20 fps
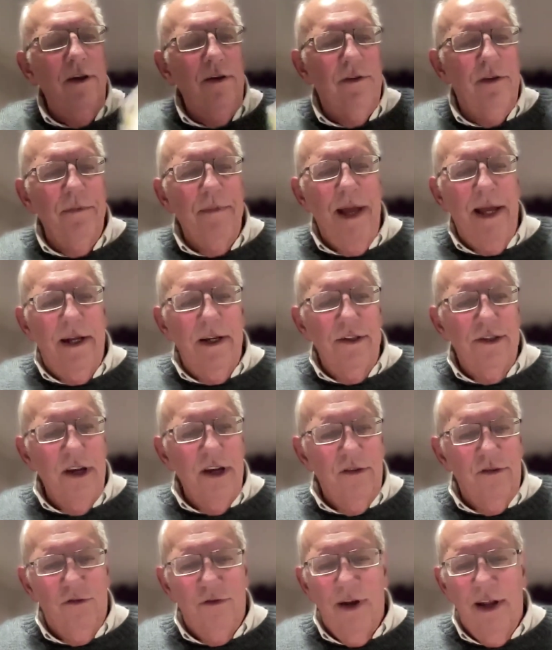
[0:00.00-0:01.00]
do to make a
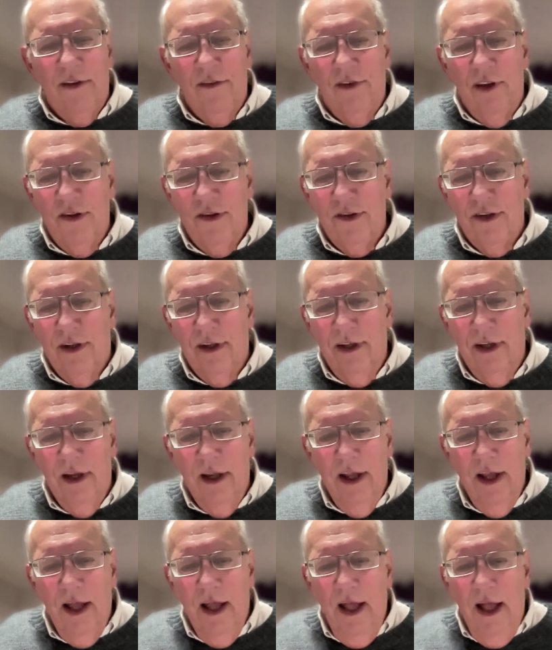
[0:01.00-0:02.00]
just transition.
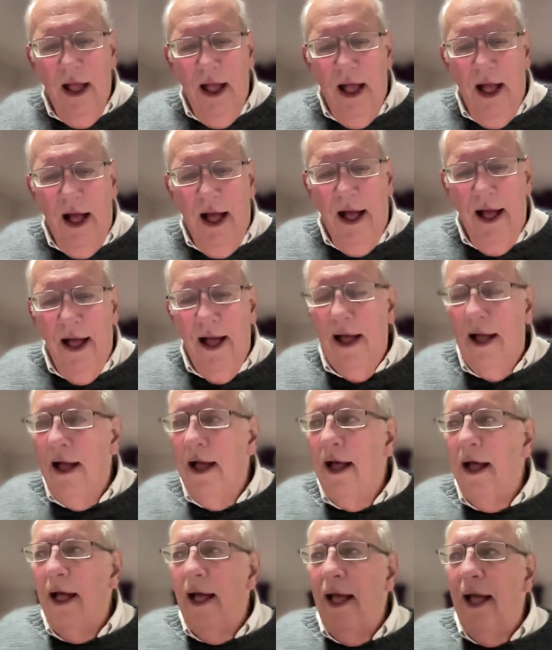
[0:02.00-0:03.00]
And
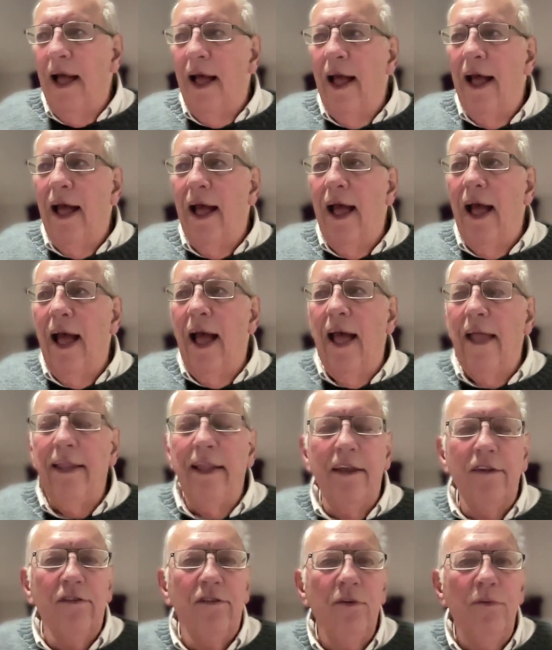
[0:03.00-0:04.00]

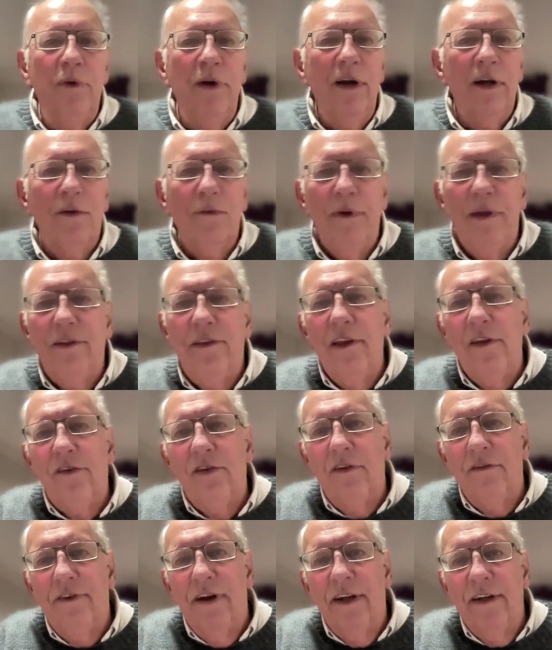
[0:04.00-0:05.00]
that's to work with
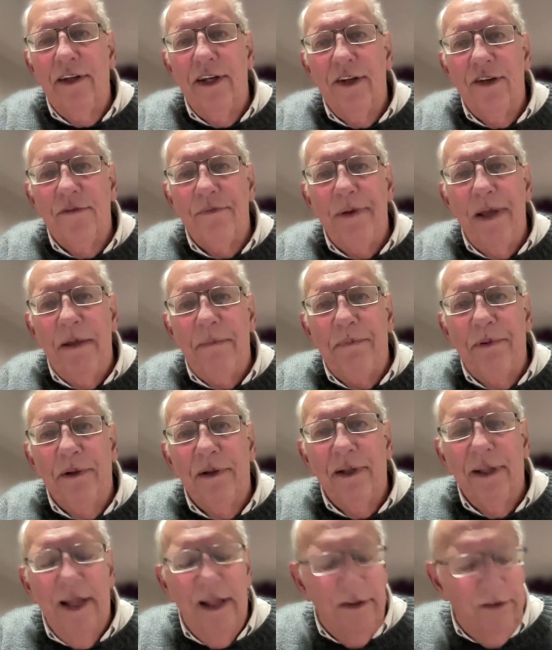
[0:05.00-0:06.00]
disadvantaged
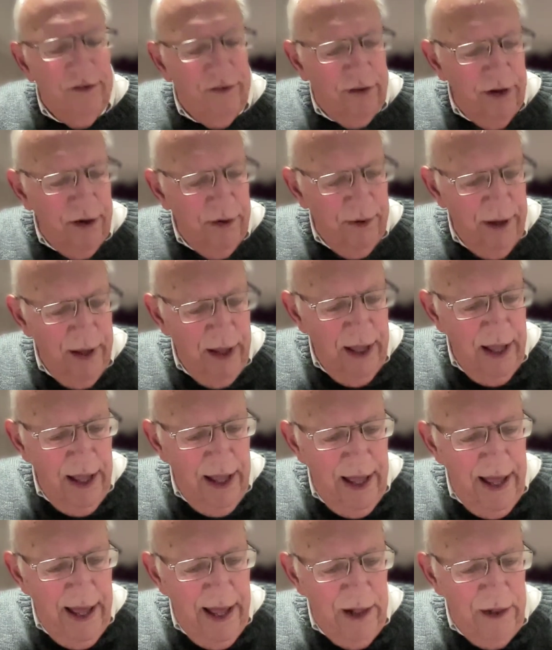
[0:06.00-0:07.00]
people. It's to
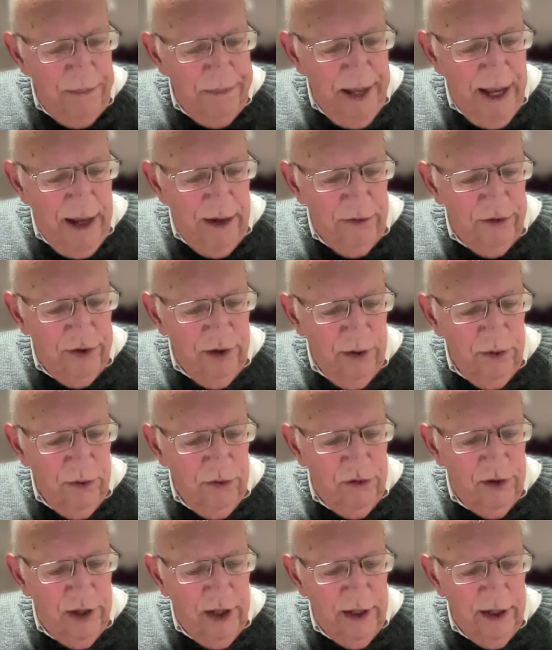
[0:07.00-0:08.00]
help
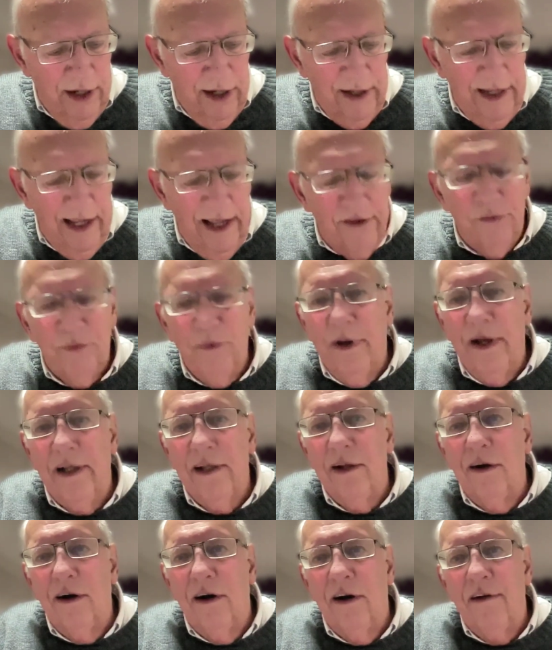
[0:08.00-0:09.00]
households that are less
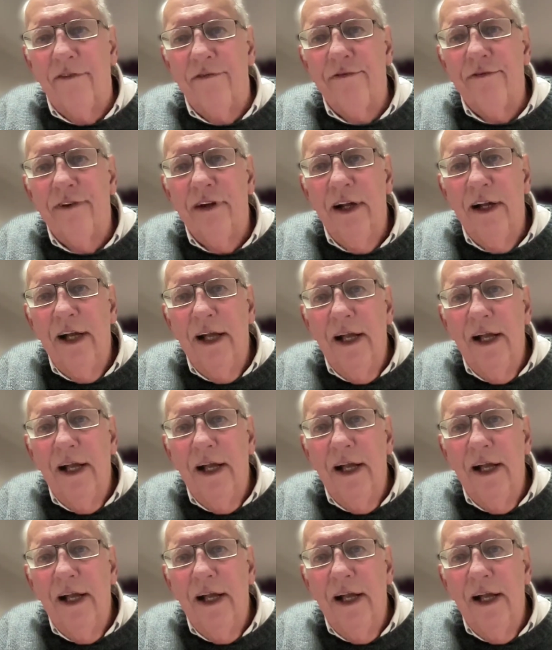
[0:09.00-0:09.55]
well off.